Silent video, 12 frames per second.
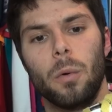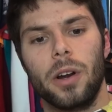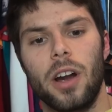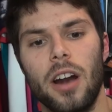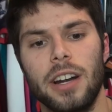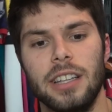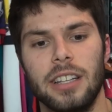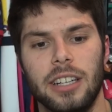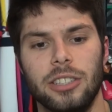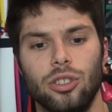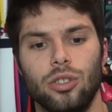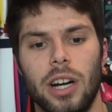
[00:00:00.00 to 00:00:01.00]
regarding the
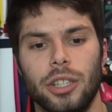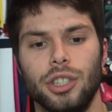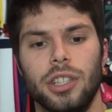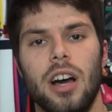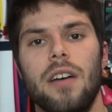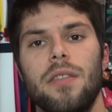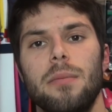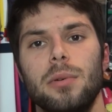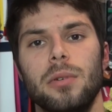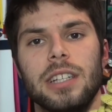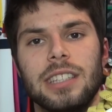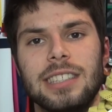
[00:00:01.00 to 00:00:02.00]
construction of the
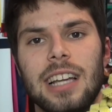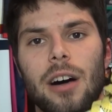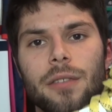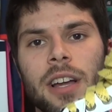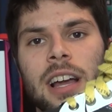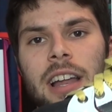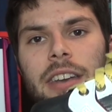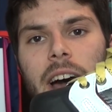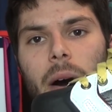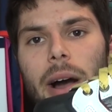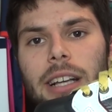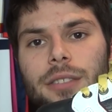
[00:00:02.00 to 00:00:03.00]
boot itself.
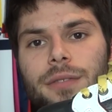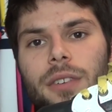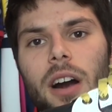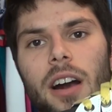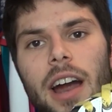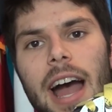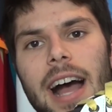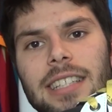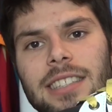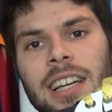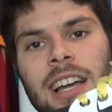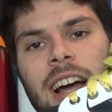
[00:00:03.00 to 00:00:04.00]
Now as far
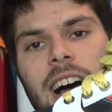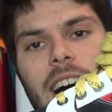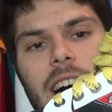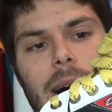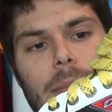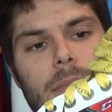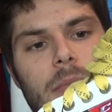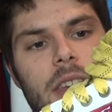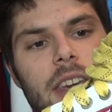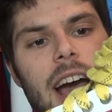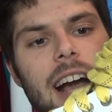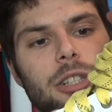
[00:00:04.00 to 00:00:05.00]
as
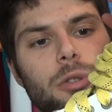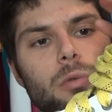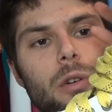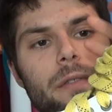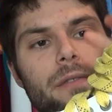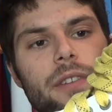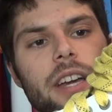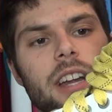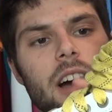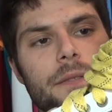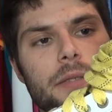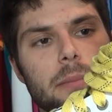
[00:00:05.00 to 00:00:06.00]
the actual
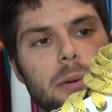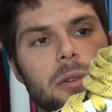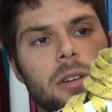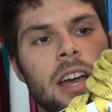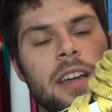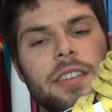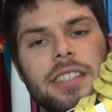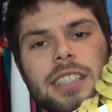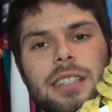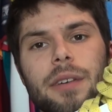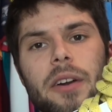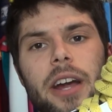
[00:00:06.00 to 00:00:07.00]
fit of the boot, this
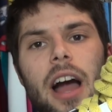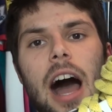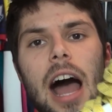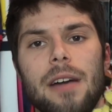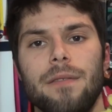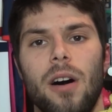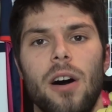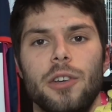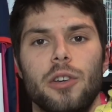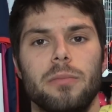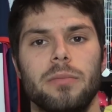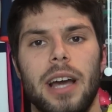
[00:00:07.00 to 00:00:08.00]
is a very high
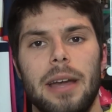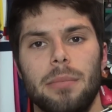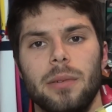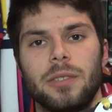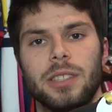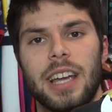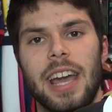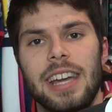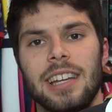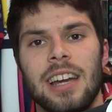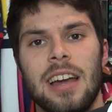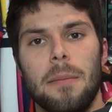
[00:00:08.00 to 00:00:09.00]
volume type of
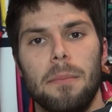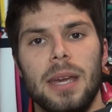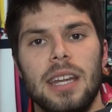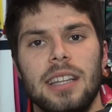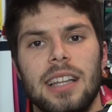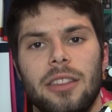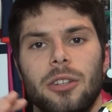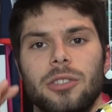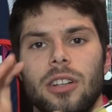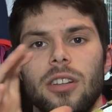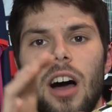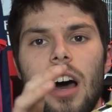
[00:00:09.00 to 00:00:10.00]
skate, meaning that
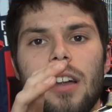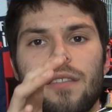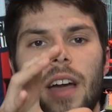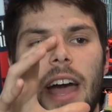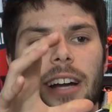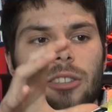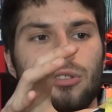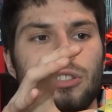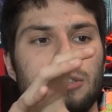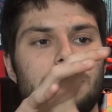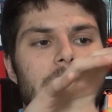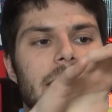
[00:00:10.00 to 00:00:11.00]
there's a lot of extra
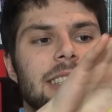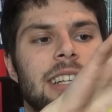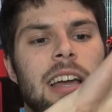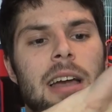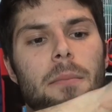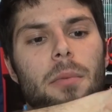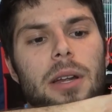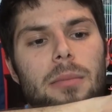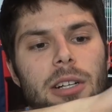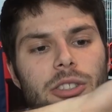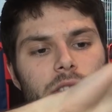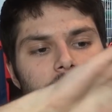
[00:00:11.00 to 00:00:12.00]
space pretty
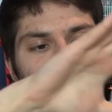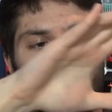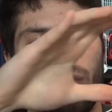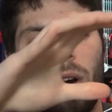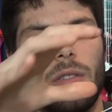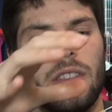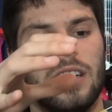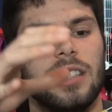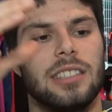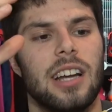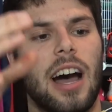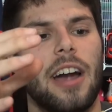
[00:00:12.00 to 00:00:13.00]
much throughout the
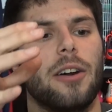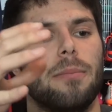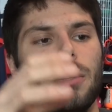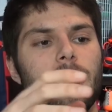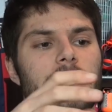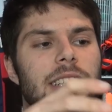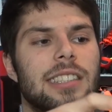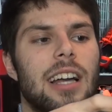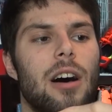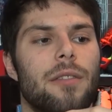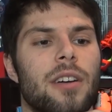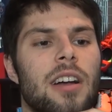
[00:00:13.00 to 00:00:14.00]
entire boot
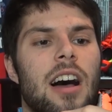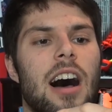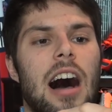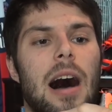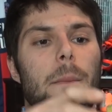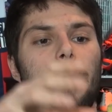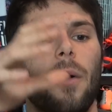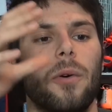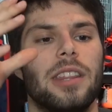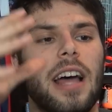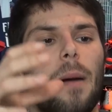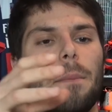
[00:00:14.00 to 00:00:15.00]
itself. But
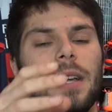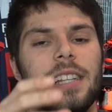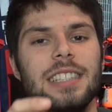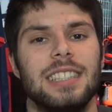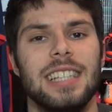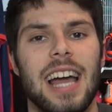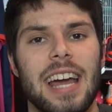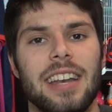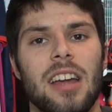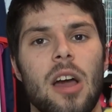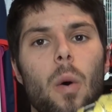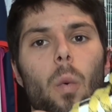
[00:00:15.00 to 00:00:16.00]
with that being
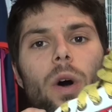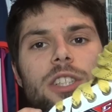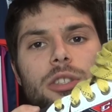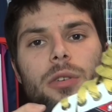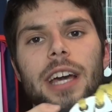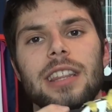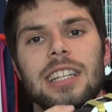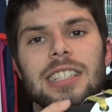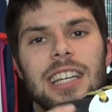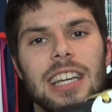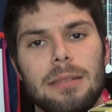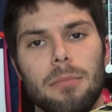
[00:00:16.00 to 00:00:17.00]
said, once you get
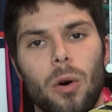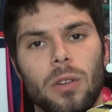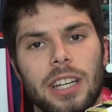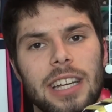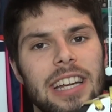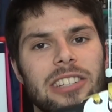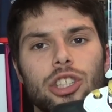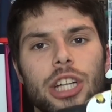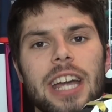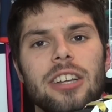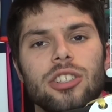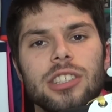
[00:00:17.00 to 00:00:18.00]
these heat molded, it
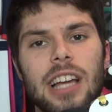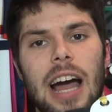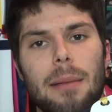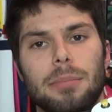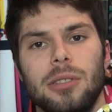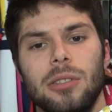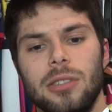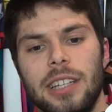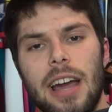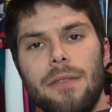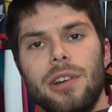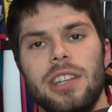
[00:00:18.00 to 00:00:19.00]
changes
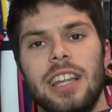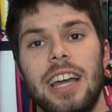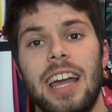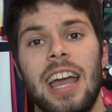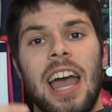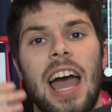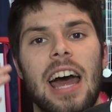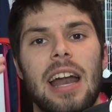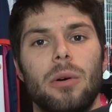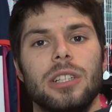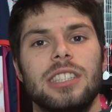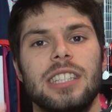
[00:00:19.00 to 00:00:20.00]
absolutely everything. And
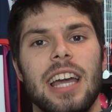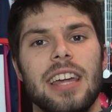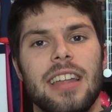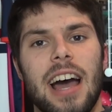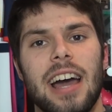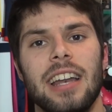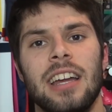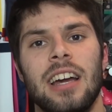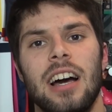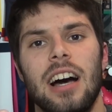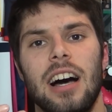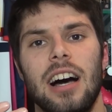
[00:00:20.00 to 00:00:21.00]
I would say that
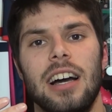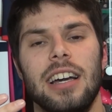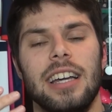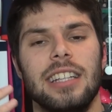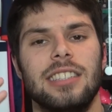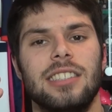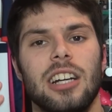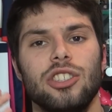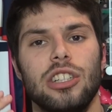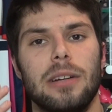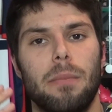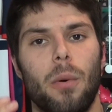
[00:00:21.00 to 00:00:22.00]
it's
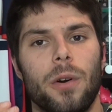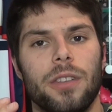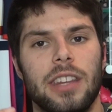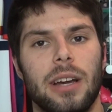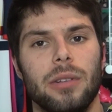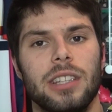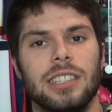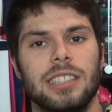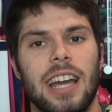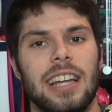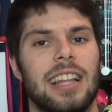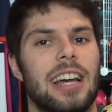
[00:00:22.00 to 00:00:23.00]
such an important thing with this
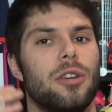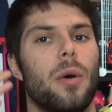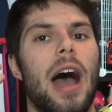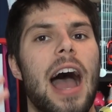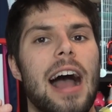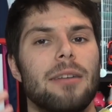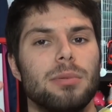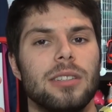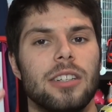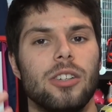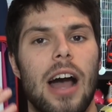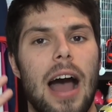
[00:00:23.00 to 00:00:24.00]
skate that you
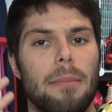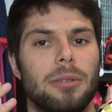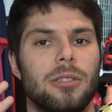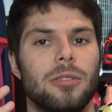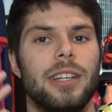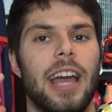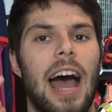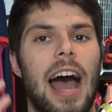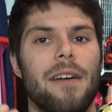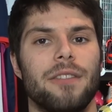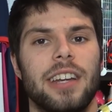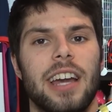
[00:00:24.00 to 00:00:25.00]
absolutely
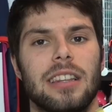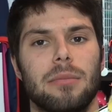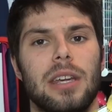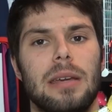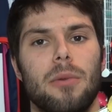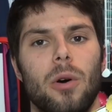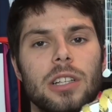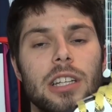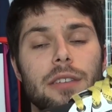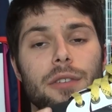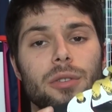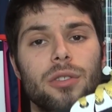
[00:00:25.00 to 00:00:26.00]
have to get them heat
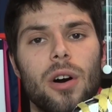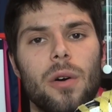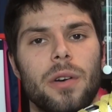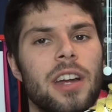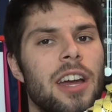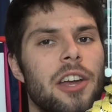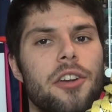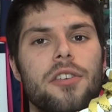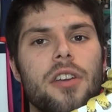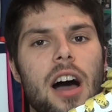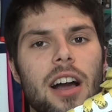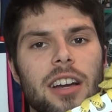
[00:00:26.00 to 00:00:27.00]
molded. If you don't, you're
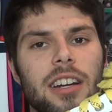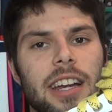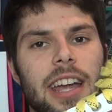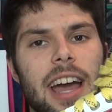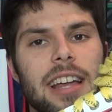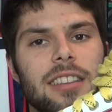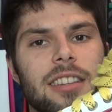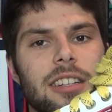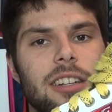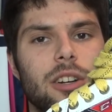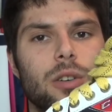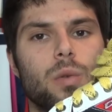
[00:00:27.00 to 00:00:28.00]
not going to get
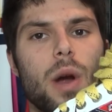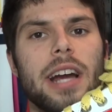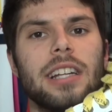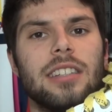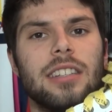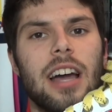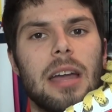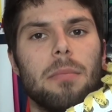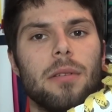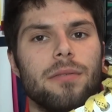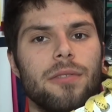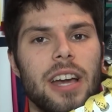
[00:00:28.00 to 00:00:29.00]
the correct type
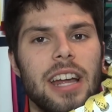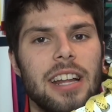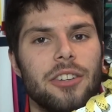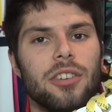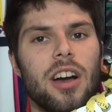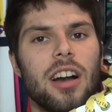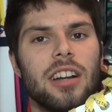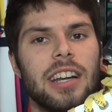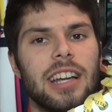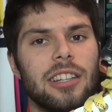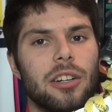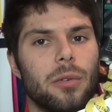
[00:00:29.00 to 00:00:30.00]
of fit, and you're not
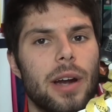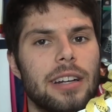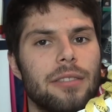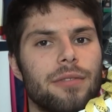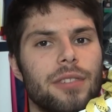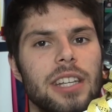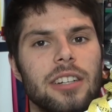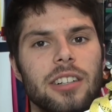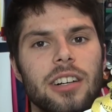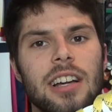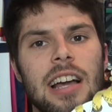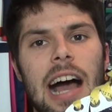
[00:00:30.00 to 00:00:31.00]
going to get the correct
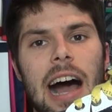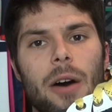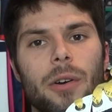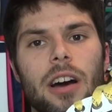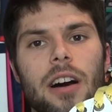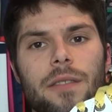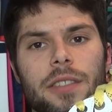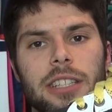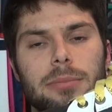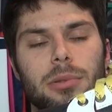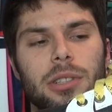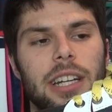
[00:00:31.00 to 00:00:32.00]
feel out of
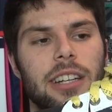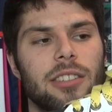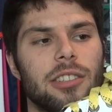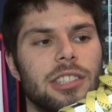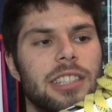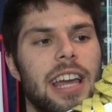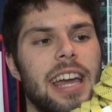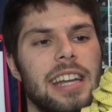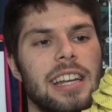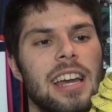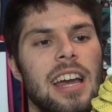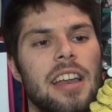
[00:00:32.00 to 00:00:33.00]
this particular
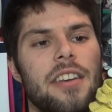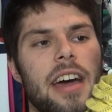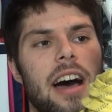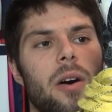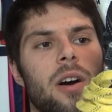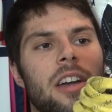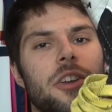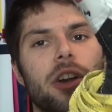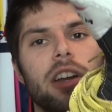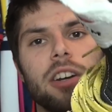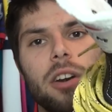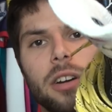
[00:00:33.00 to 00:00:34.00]
skate. Now,
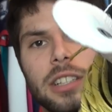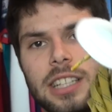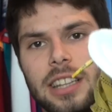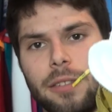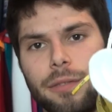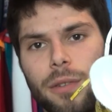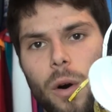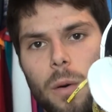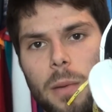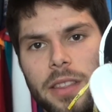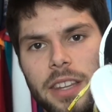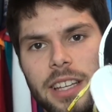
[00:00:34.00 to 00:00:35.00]
you're going to notice that the
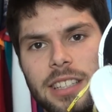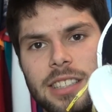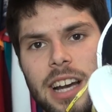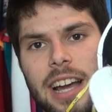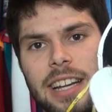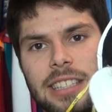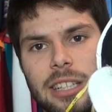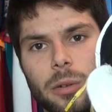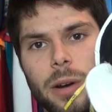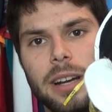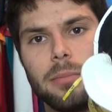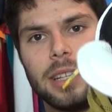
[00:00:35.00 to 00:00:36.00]
foam on the inside is
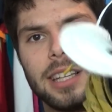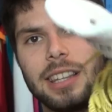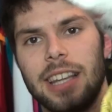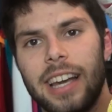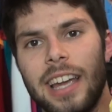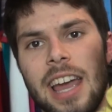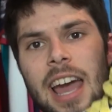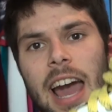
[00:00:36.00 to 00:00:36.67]
incredibly thick,